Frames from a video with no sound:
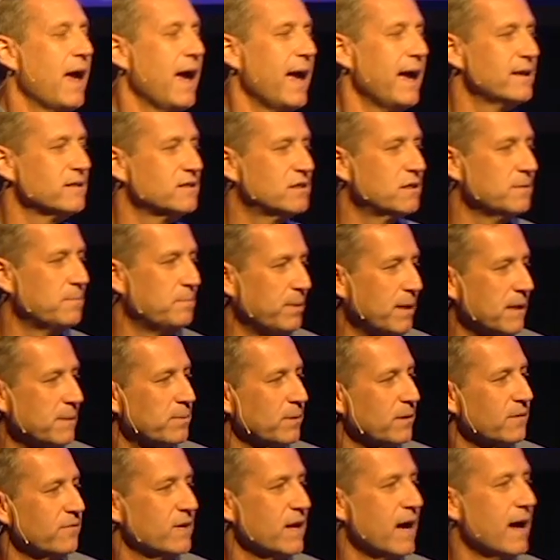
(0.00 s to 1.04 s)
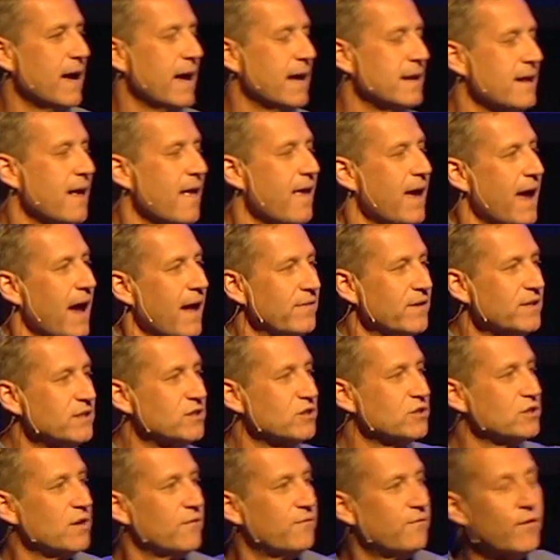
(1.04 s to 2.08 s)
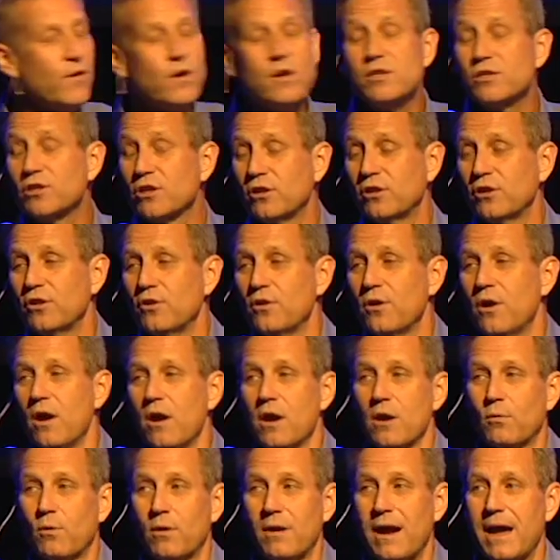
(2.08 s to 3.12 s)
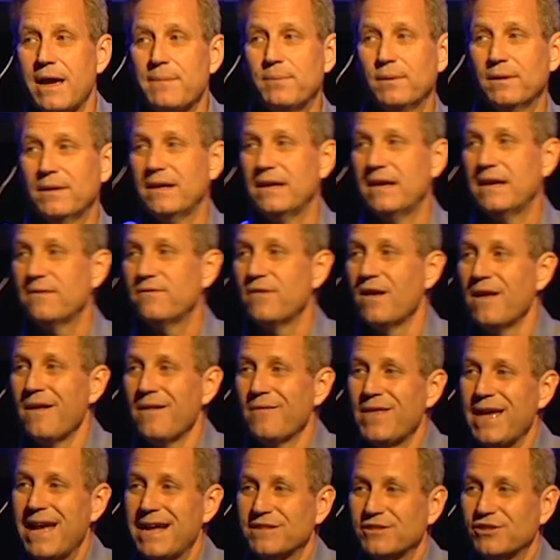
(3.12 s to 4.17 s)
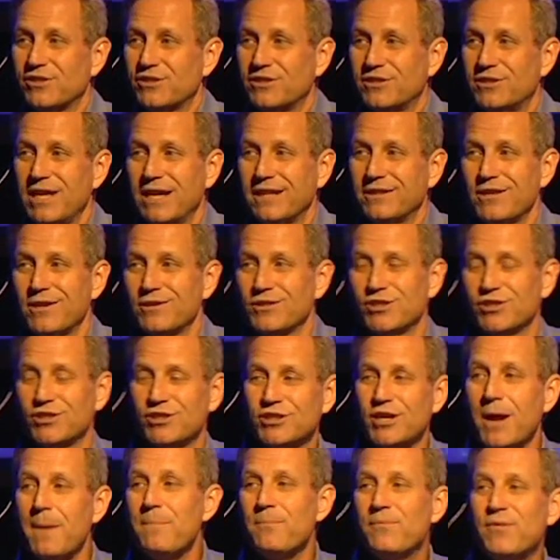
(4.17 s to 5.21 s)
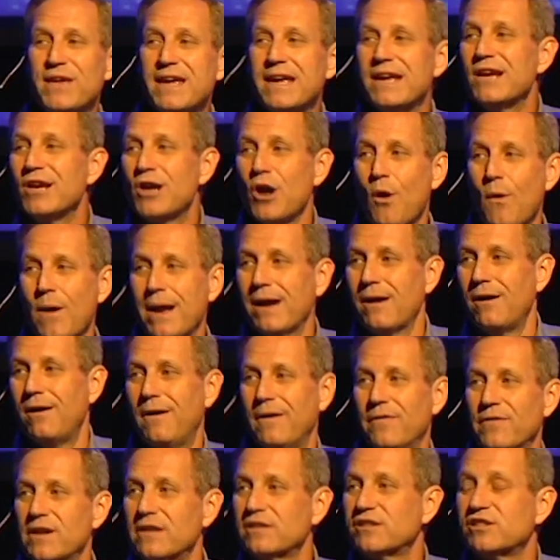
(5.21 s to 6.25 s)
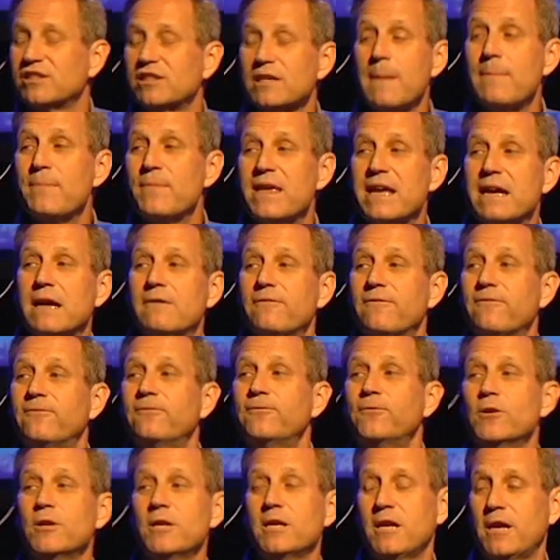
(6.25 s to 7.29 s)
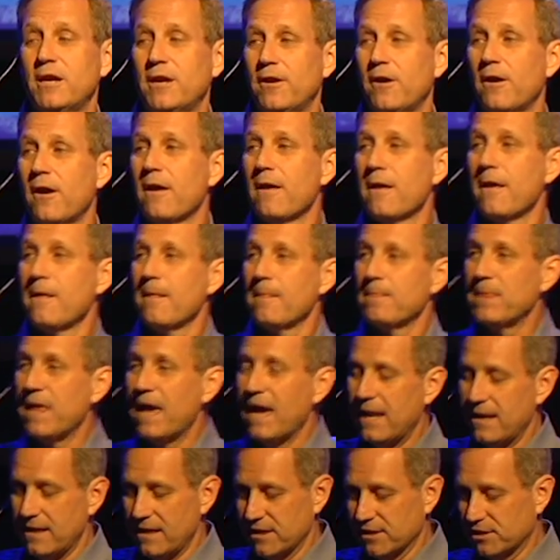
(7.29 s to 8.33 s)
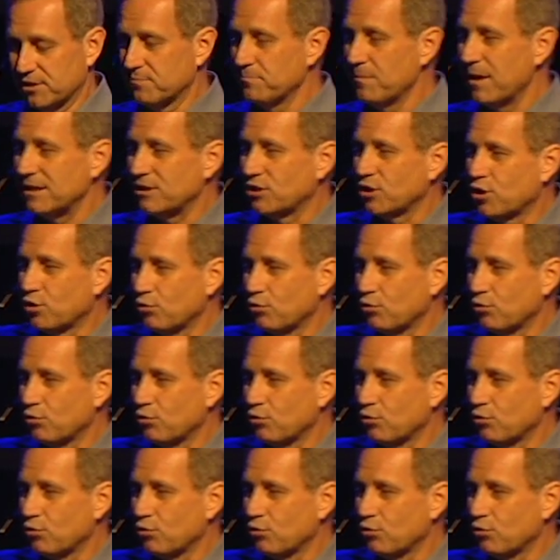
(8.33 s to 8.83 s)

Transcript: as the people of God? And this is the first clue where I believe that there's something going on. There's something afoot here that is much